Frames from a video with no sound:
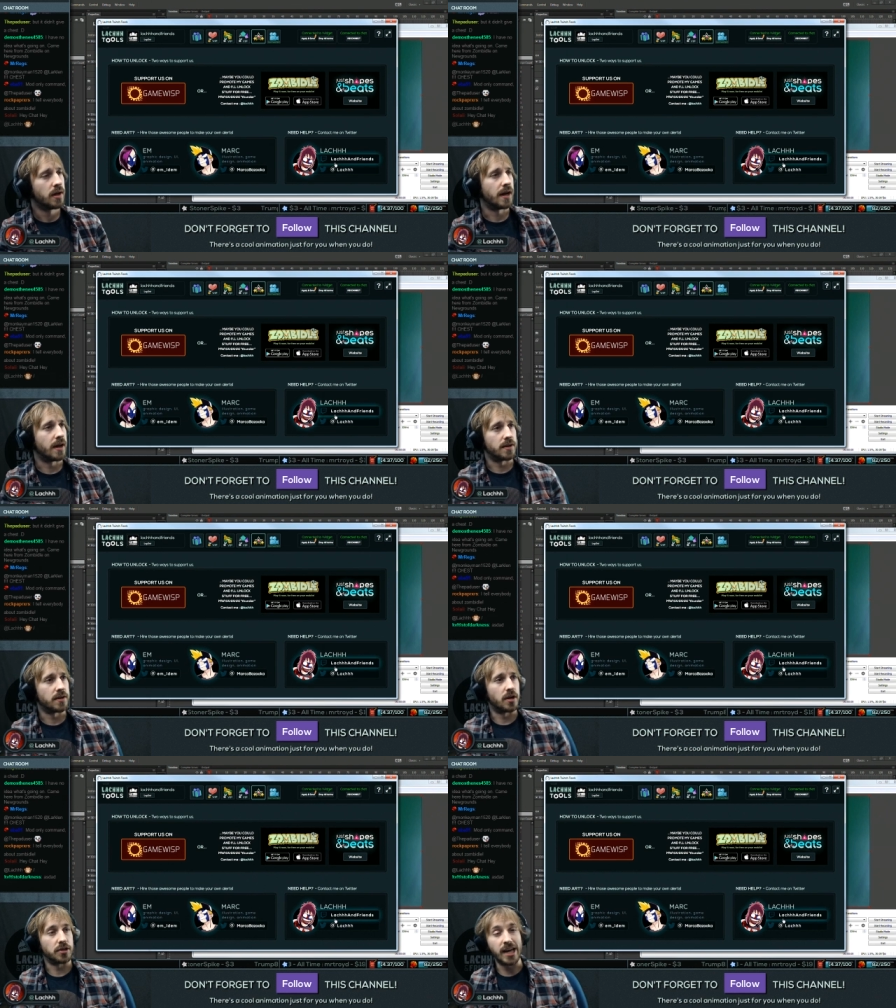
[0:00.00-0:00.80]

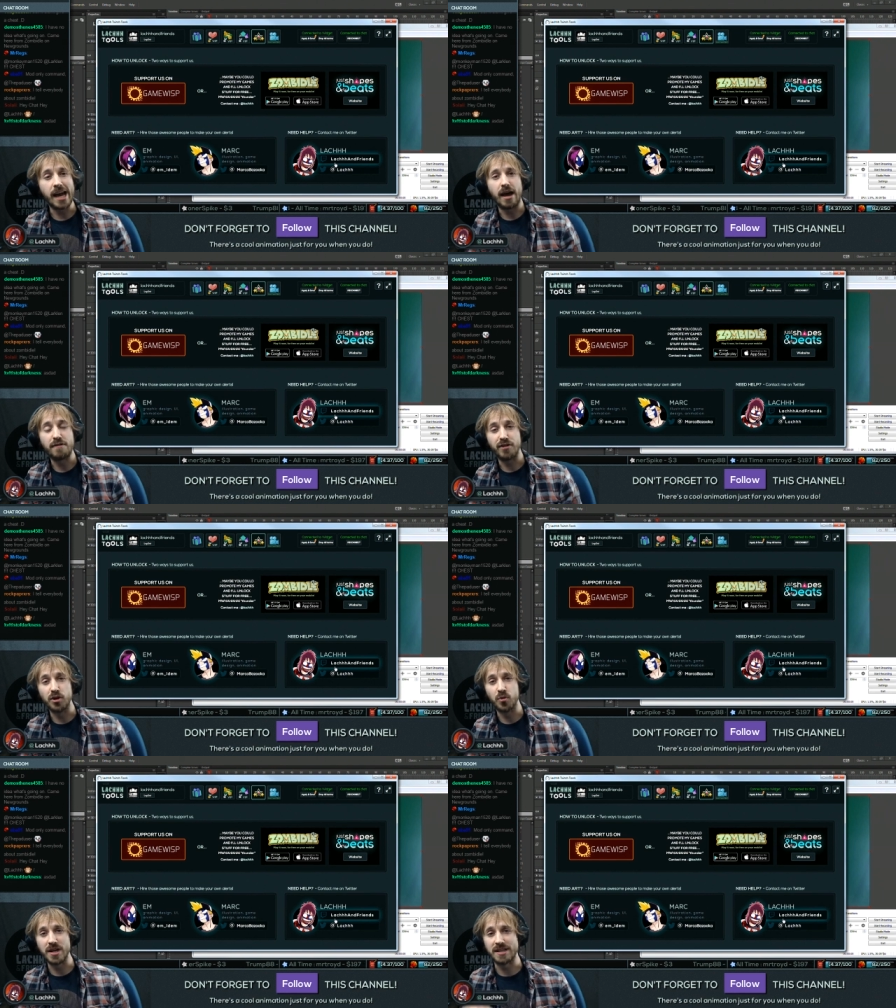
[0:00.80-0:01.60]
And uh, yeah, have
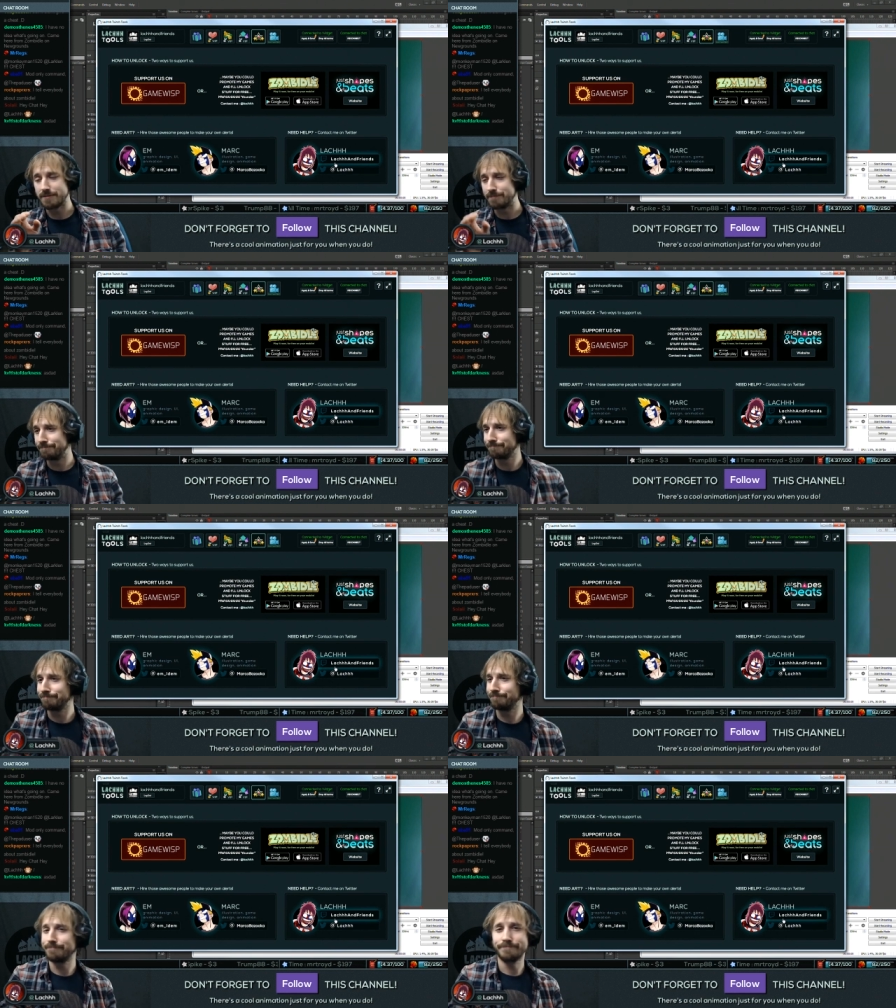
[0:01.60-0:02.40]
fun with
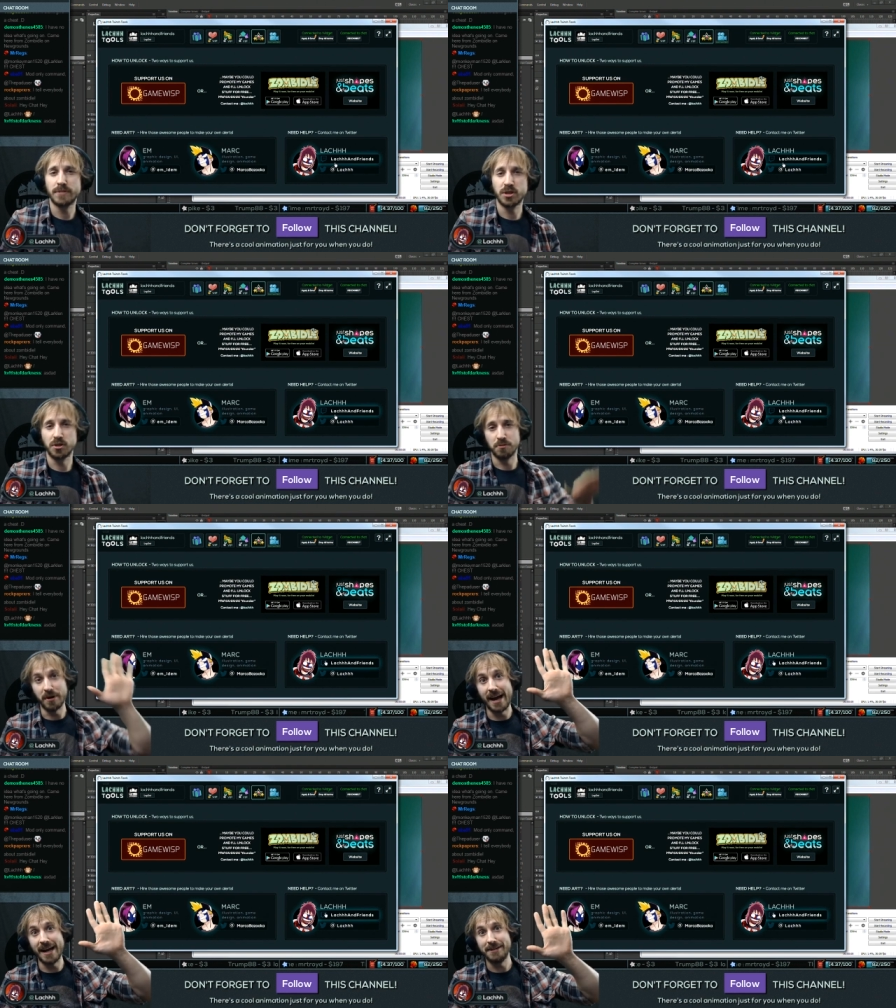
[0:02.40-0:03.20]
it.
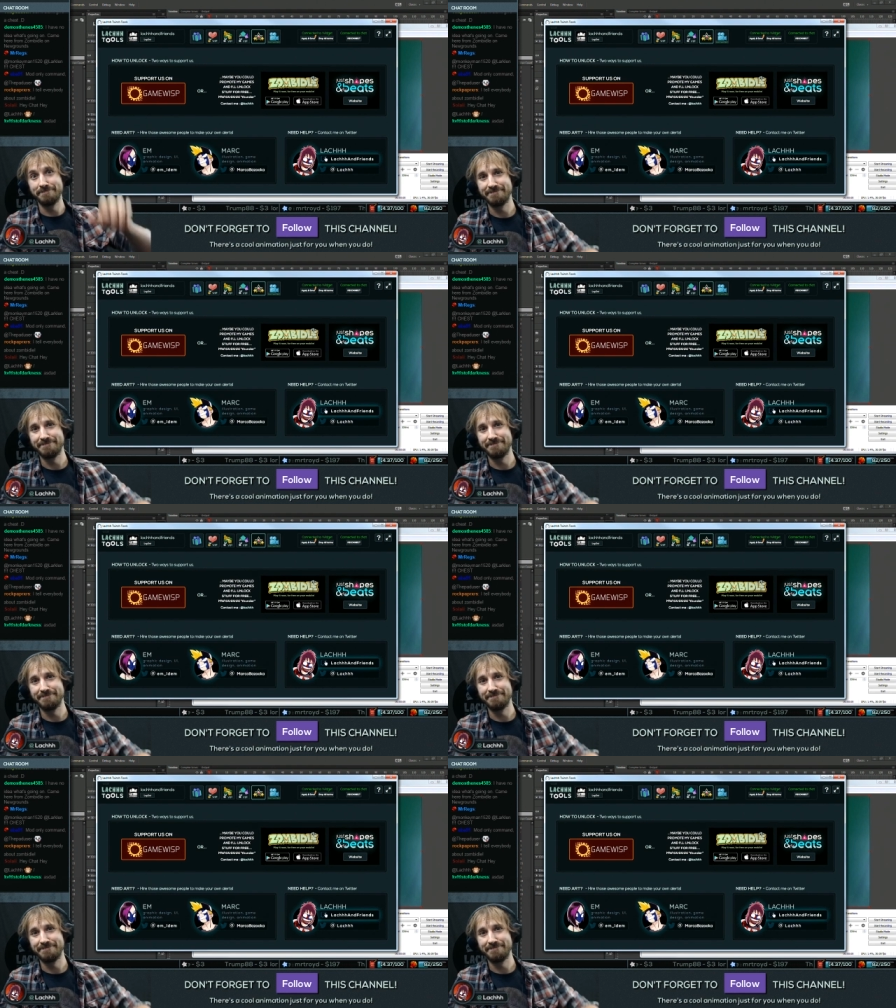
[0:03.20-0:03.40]
Bye.